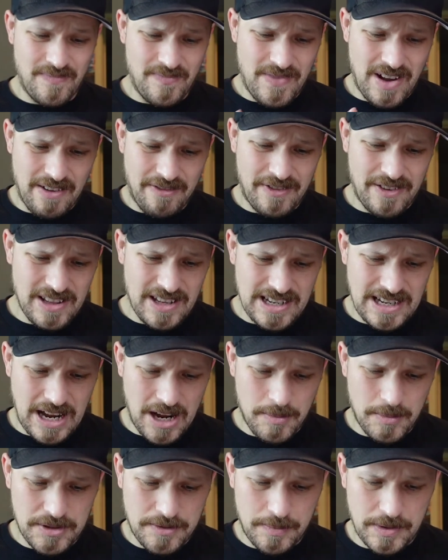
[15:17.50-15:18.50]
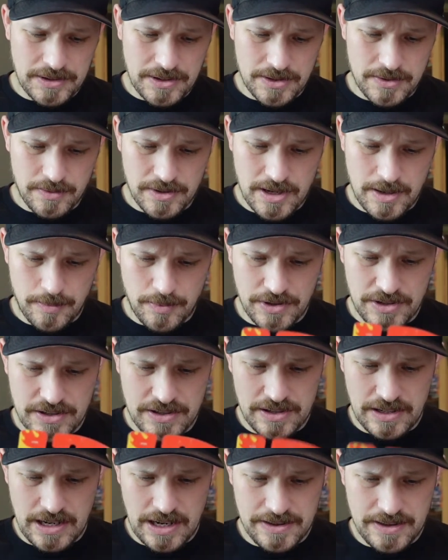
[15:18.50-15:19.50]
I feel like I almost picked this one up
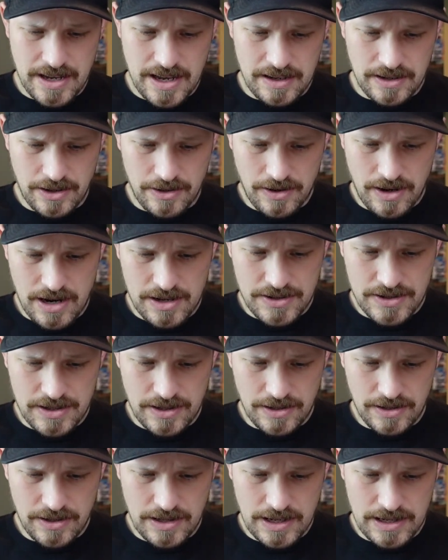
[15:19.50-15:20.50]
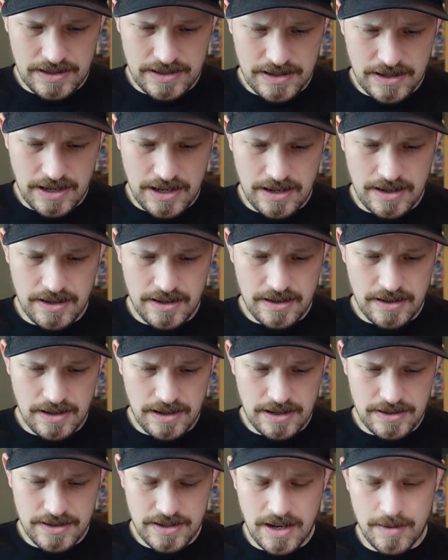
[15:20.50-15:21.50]
recently at that garage sale you guys saw
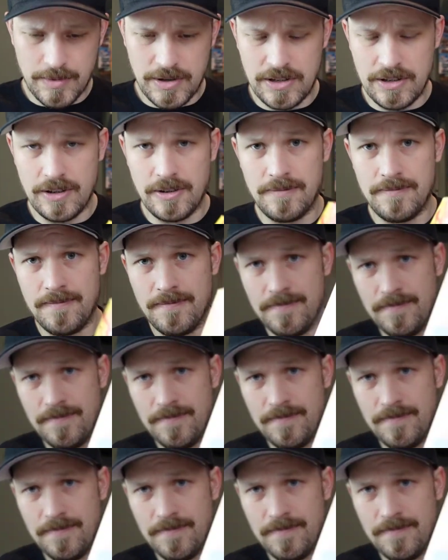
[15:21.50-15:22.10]
me do.